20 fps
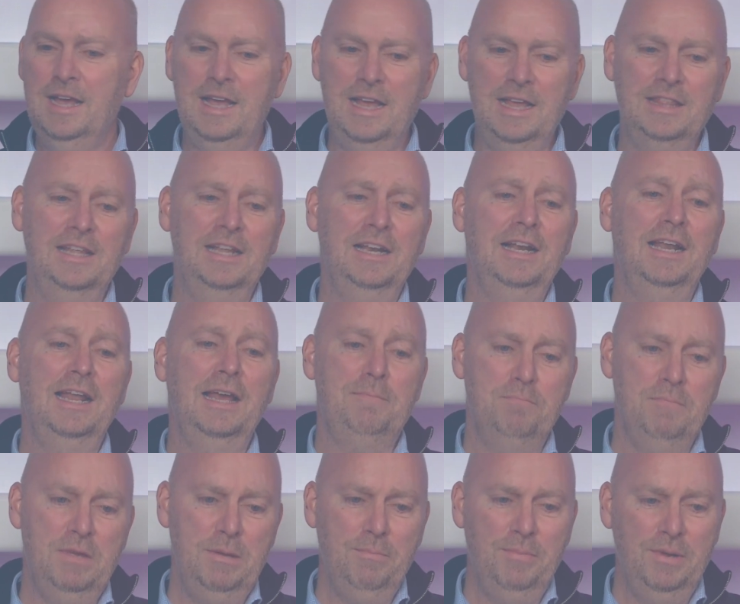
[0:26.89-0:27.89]
and then let
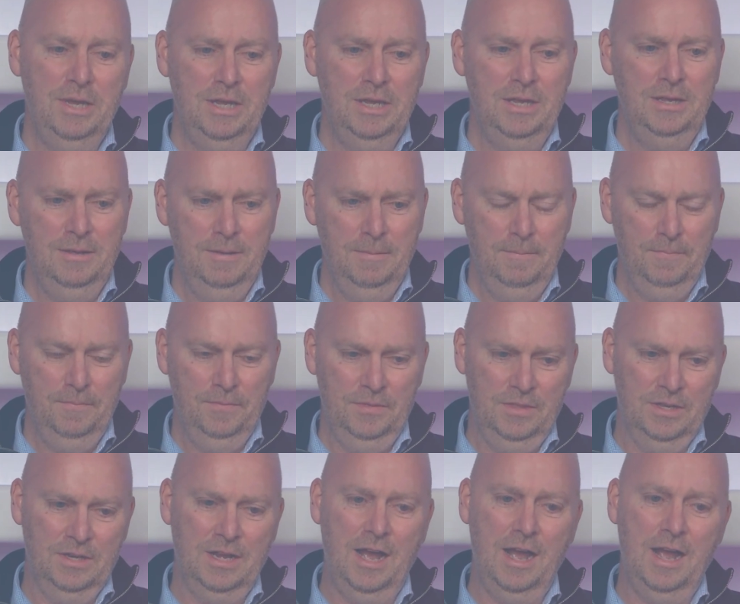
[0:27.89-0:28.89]
me be
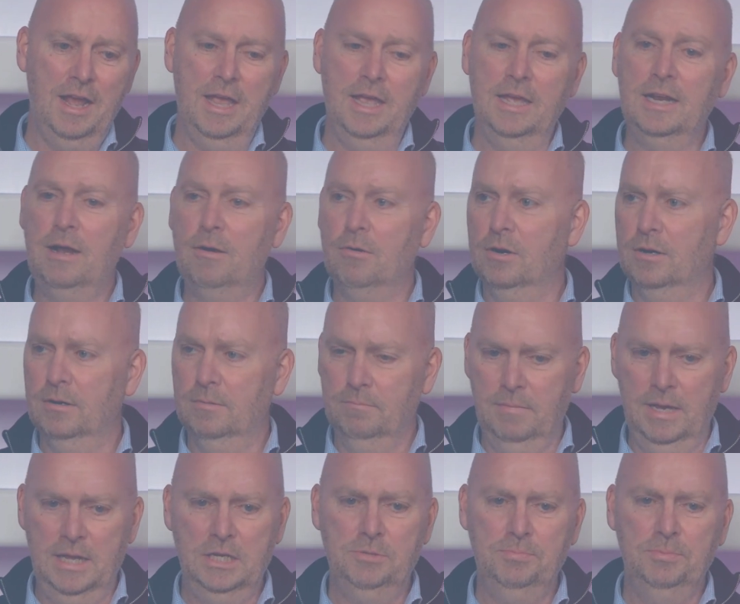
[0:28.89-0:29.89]
the guy in our
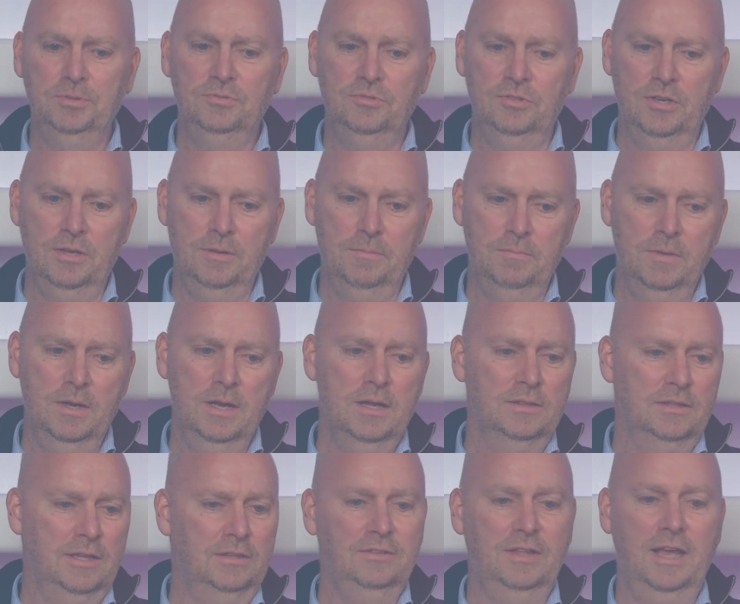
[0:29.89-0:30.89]
management team
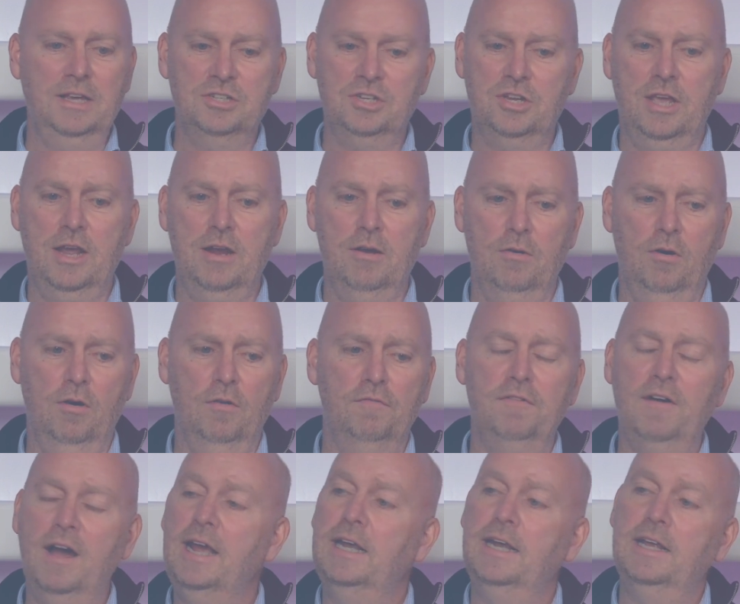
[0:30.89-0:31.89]
that takes care of
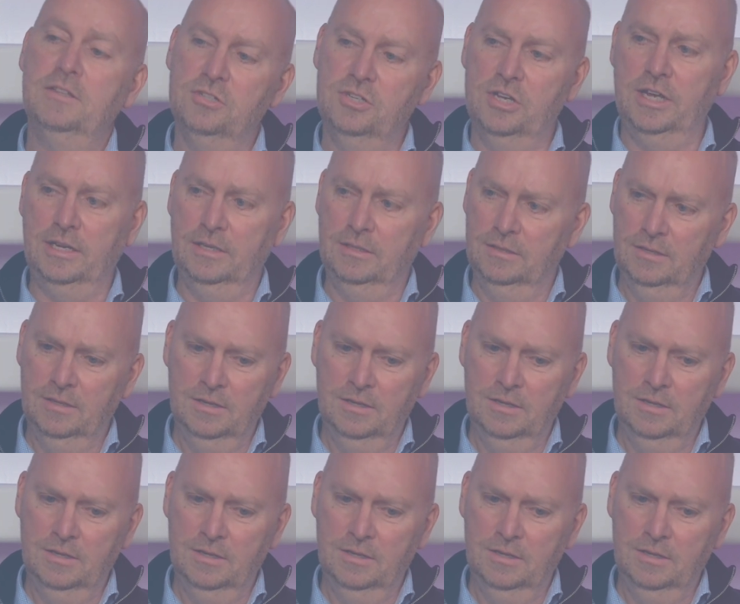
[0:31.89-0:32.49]
financing